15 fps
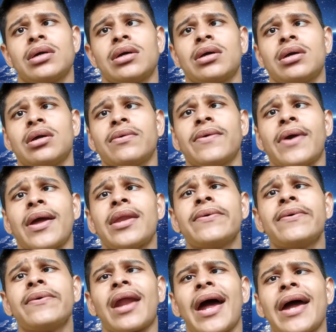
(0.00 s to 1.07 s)
when you
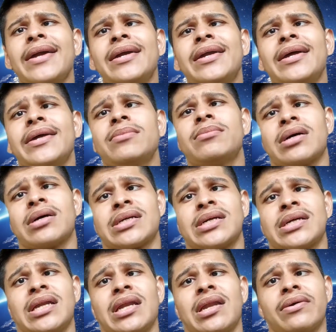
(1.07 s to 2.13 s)
write in
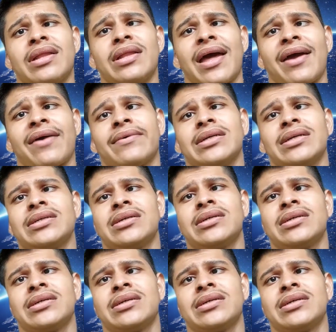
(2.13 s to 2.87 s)
machine level language,